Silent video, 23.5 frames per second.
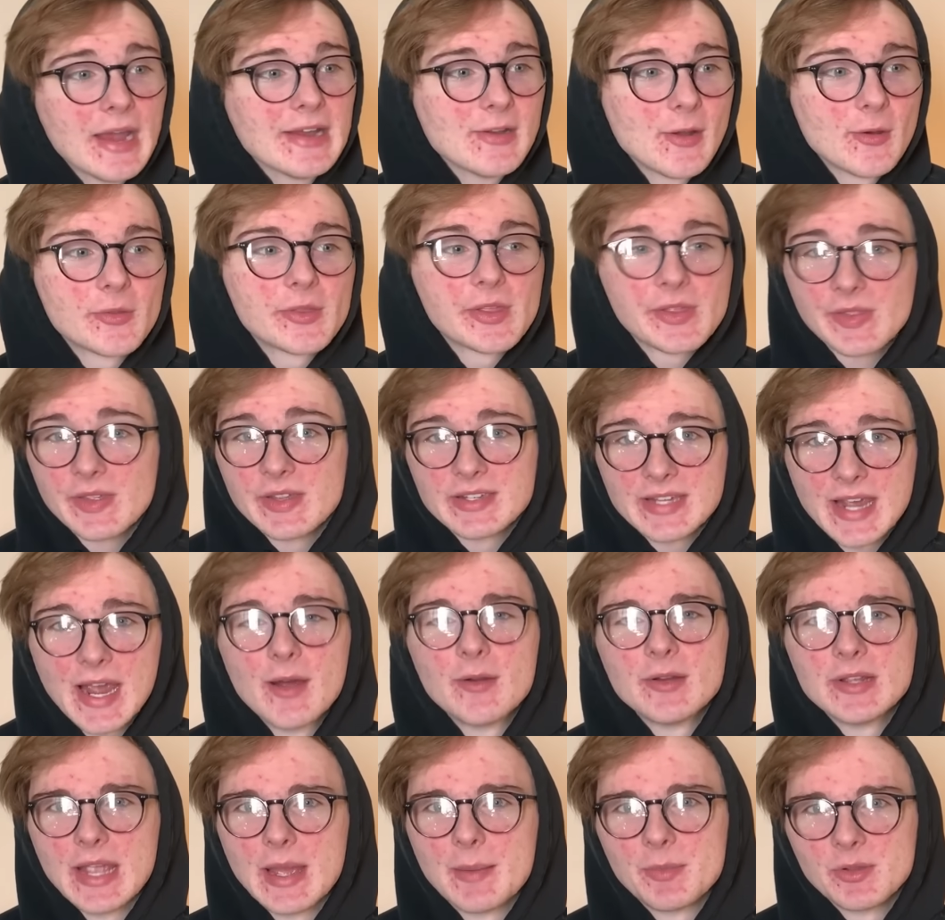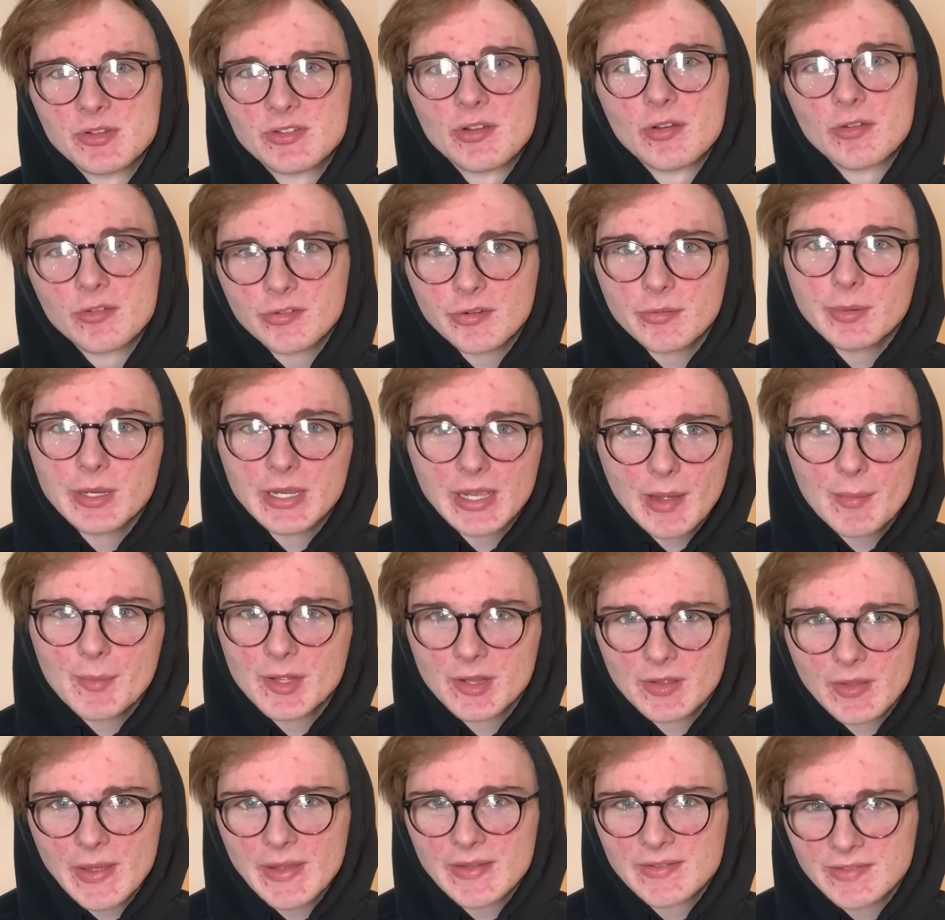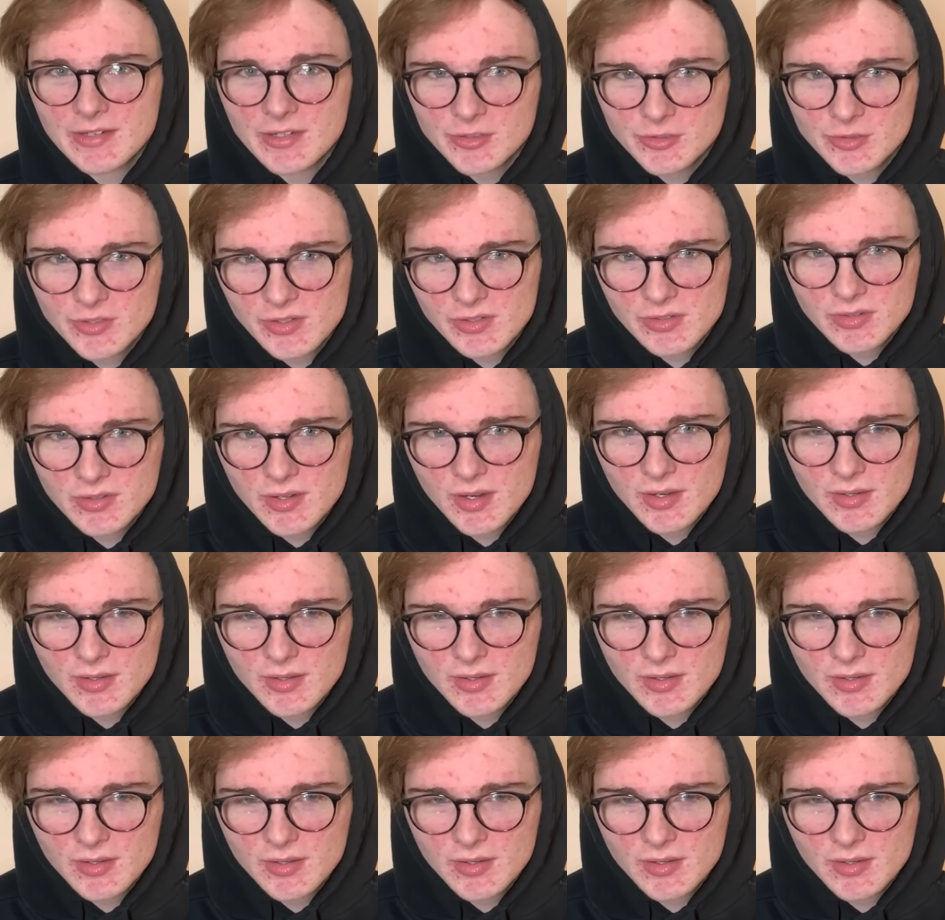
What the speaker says: know that the Townie episodes are becoming less interesting.